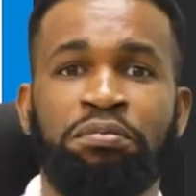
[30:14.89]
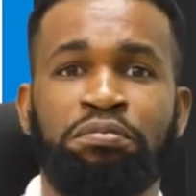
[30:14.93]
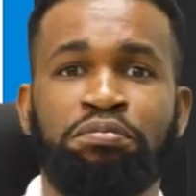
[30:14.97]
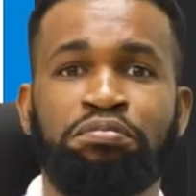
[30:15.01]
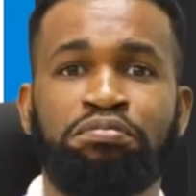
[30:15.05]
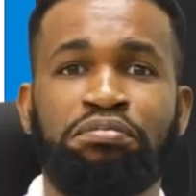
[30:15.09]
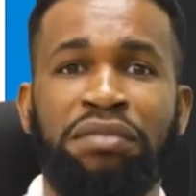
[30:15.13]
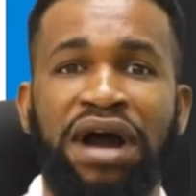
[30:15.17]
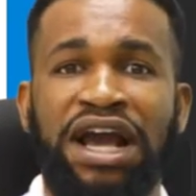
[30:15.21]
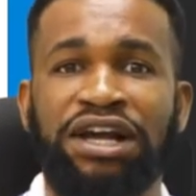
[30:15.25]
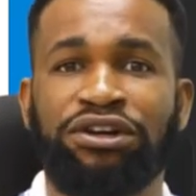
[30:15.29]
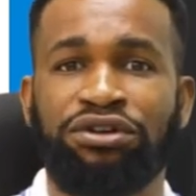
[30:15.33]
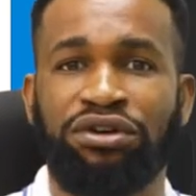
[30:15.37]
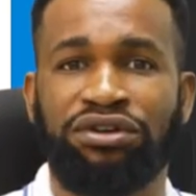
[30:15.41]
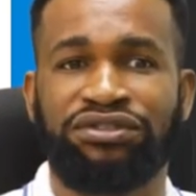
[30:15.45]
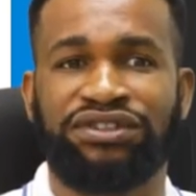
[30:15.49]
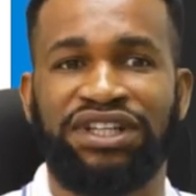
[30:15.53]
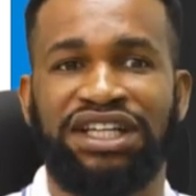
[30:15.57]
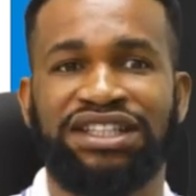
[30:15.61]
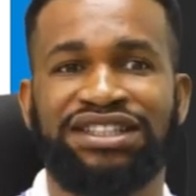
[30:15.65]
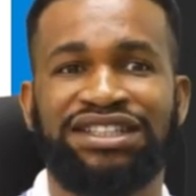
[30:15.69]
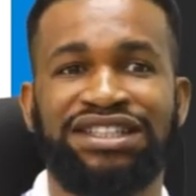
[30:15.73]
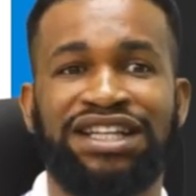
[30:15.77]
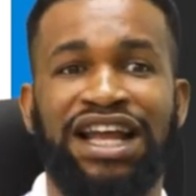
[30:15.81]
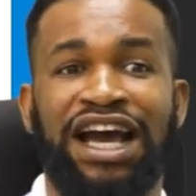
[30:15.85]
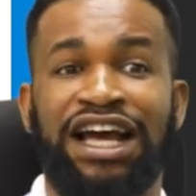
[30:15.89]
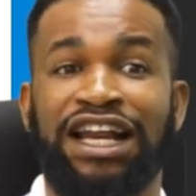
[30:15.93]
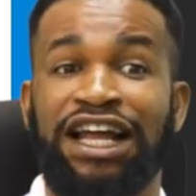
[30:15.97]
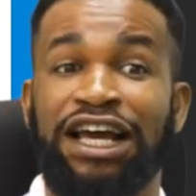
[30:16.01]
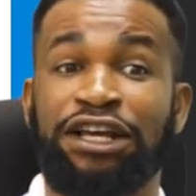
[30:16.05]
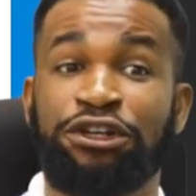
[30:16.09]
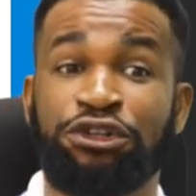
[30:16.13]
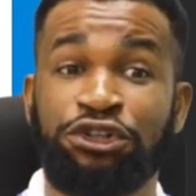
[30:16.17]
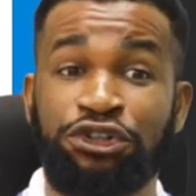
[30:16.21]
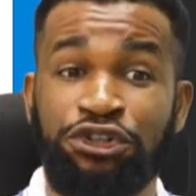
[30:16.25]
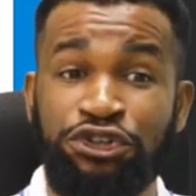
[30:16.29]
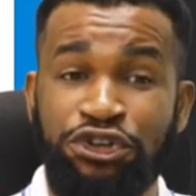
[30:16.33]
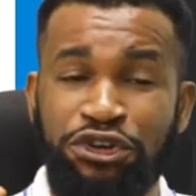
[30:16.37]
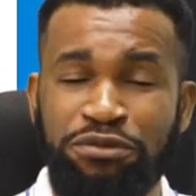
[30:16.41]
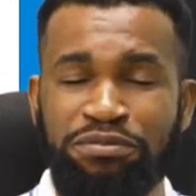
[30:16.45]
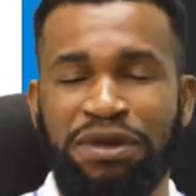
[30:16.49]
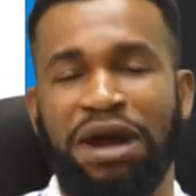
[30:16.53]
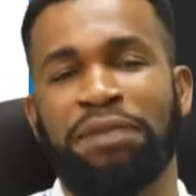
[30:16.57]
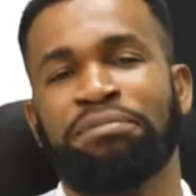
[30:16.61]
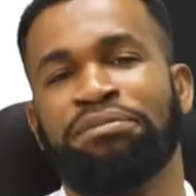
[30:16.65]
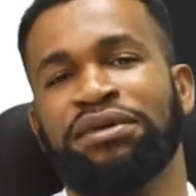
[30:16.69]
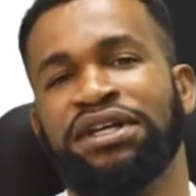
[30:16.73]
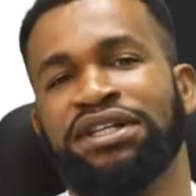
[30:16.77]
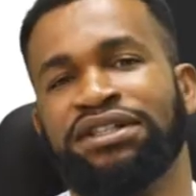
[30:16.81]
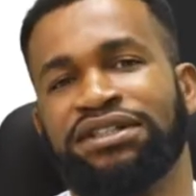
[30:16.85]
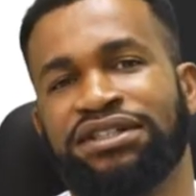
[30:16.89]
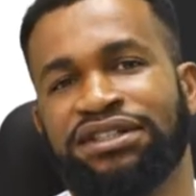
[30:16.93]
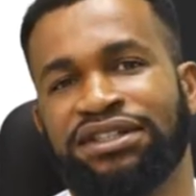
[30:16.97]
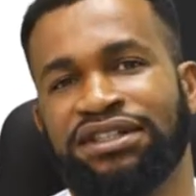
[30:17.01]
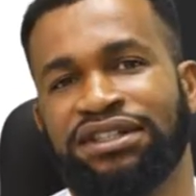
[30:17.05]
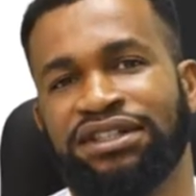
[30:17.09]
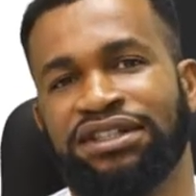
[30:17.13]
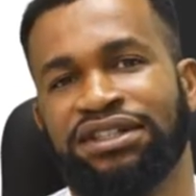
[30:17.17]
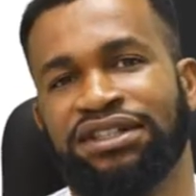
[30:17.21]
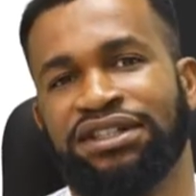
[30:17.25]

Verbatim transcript: -89 in human beings.